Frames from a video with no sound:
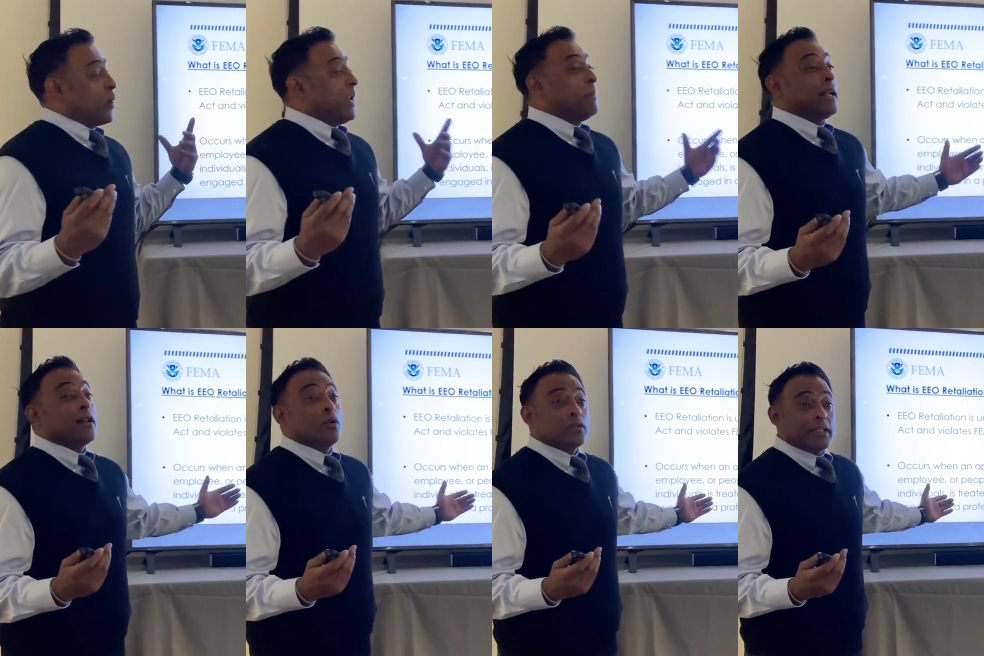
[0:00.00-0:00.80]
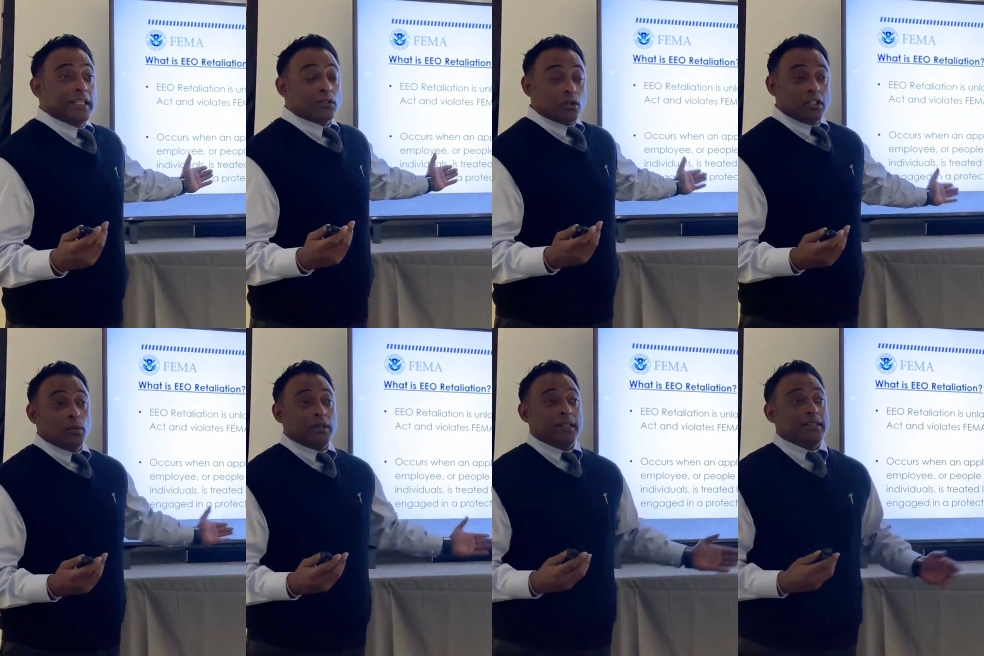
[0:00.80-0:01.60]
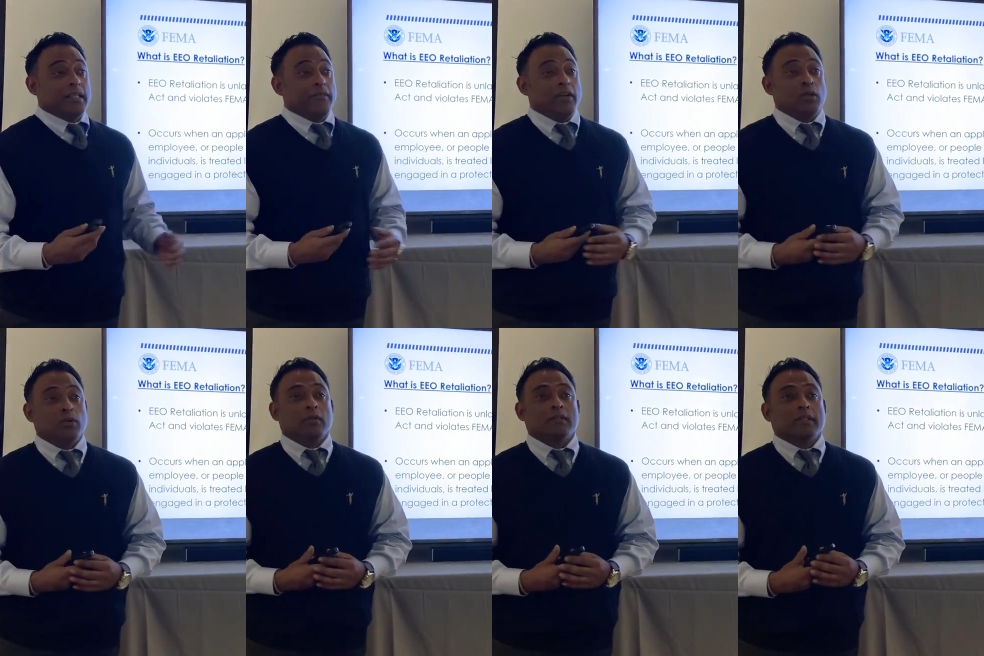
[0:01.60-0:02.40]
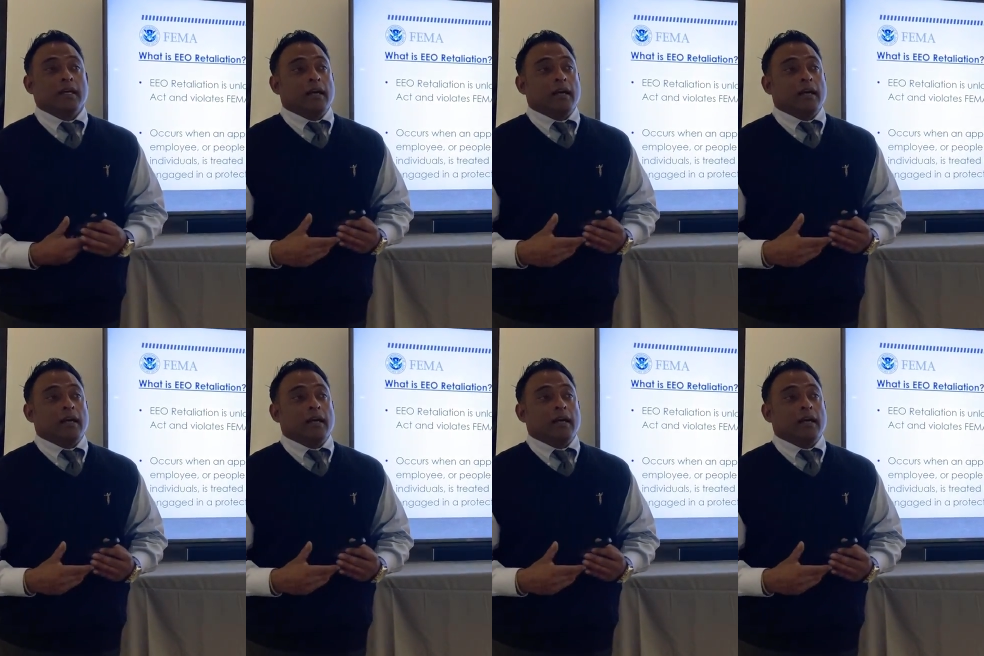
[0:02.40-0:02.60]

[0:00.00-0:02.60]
anybody closely associated with these individuals